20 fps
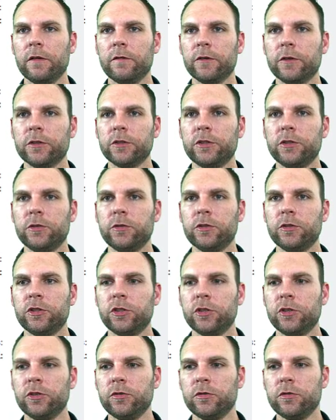first you
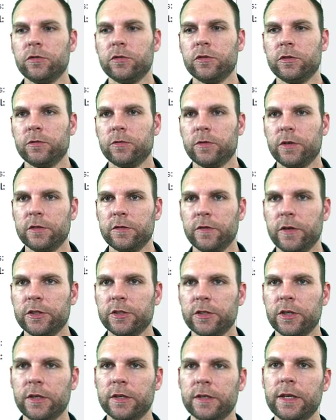would choose your
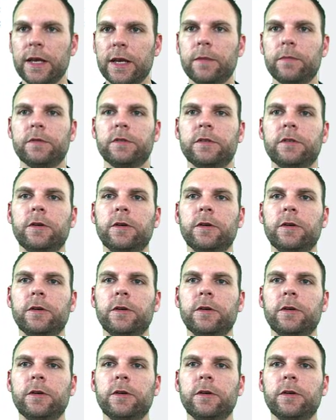reservation type.